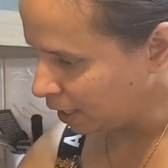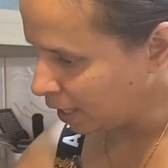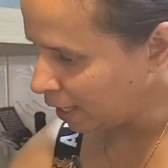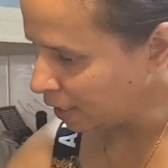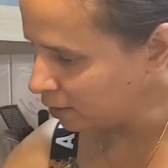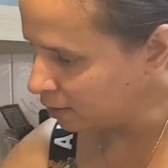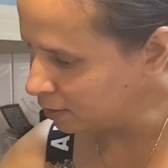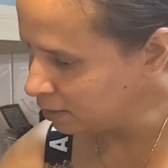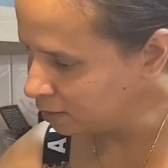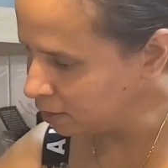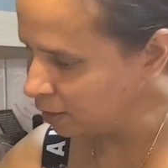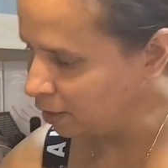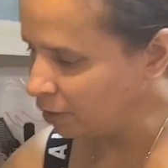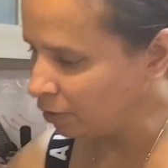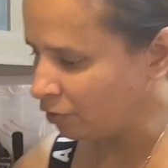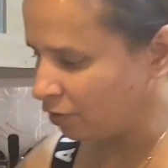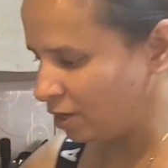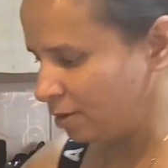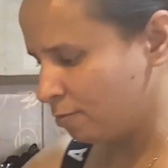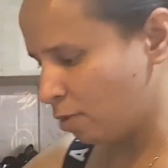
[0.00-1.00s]
and
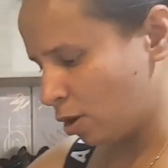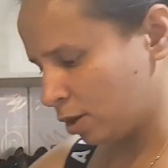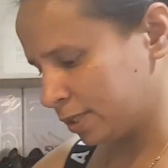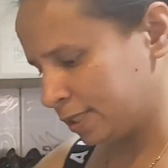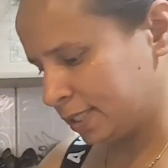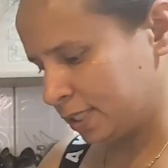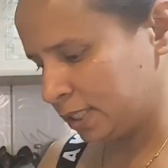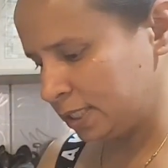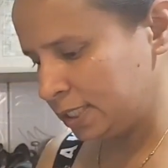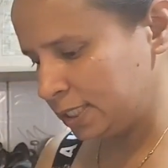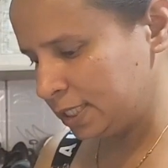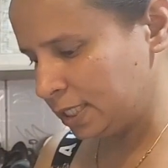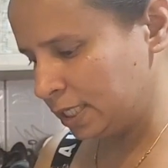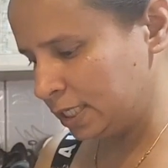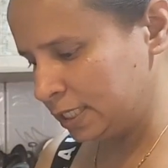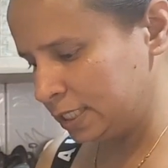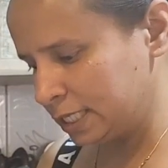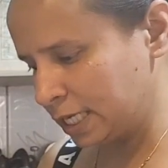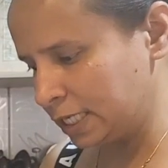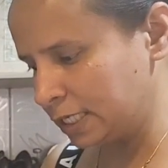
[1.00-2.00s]
3 boxes,
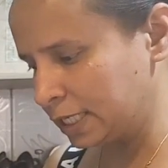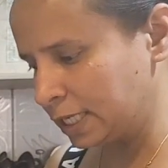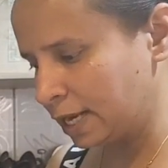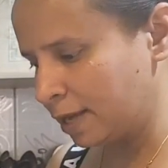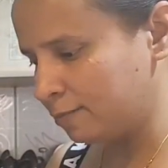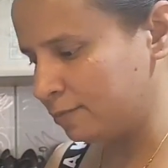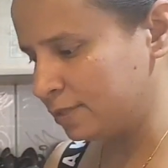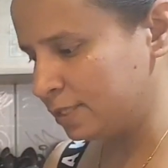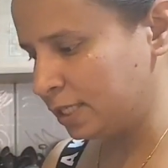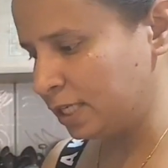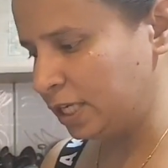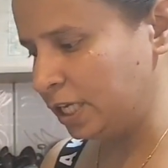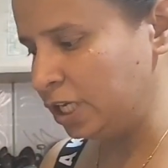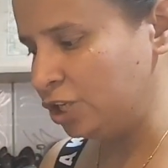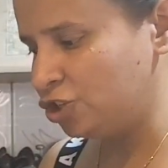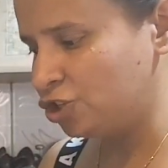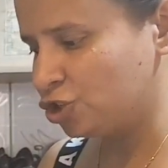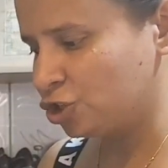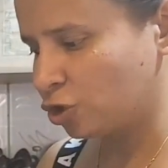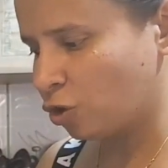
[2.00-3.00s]
10 grams
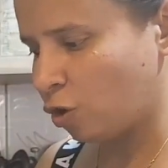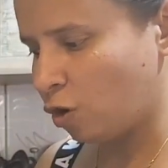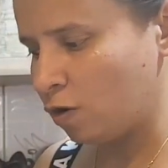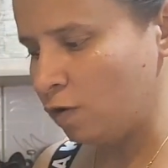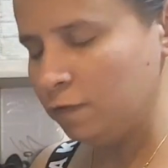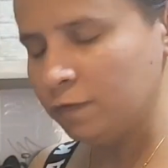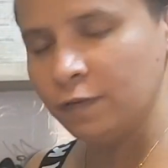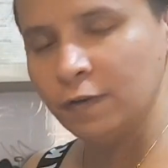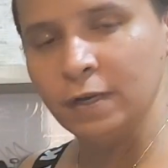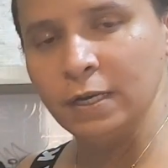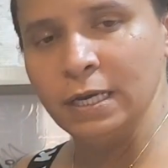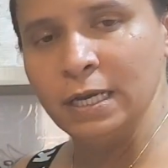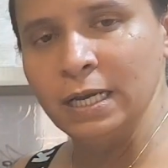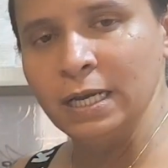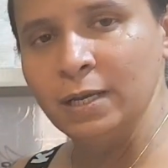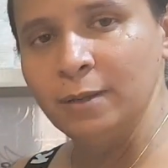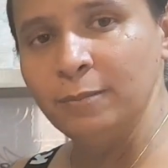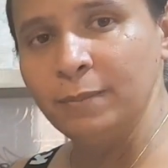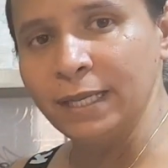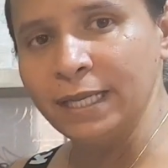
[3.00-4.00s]
each of
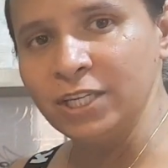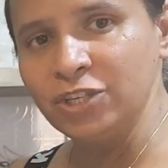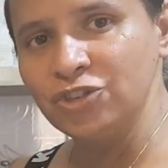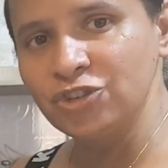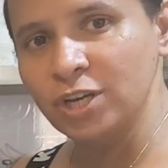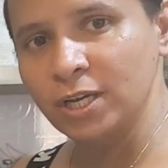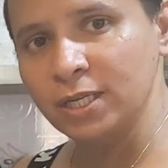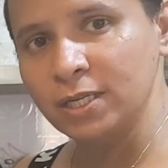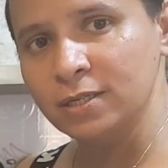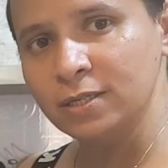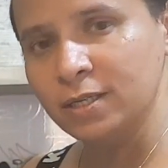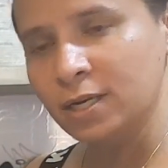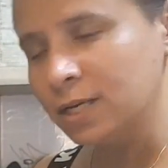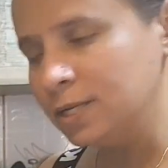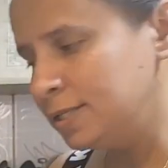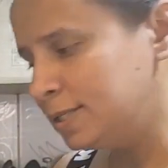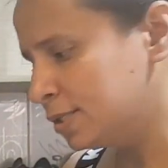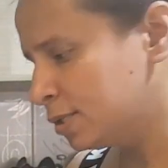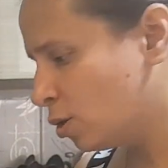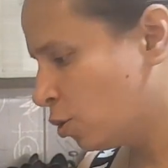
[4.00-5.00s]
plain china
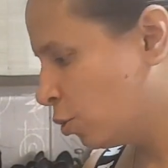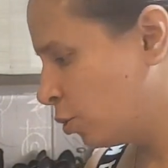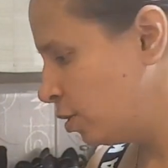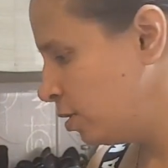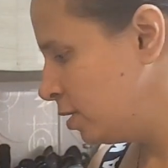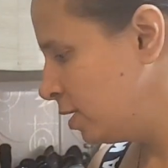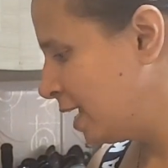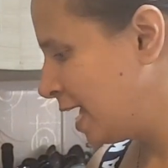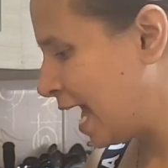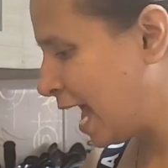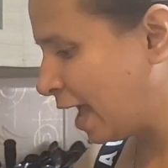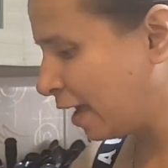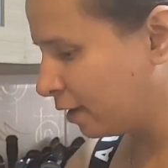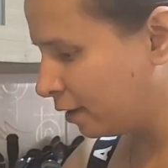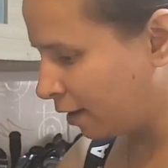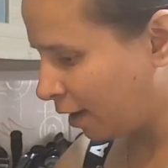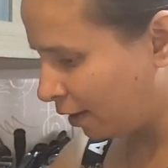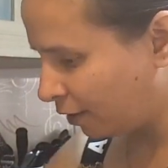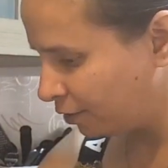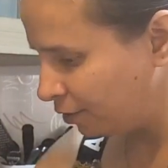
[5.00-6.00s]
grass or
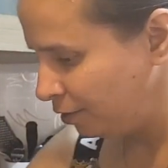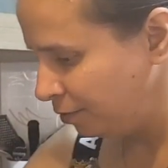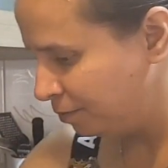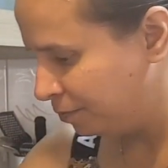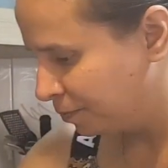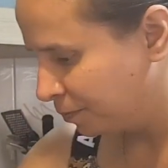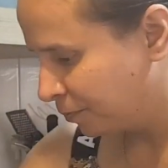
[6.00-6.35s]
agar.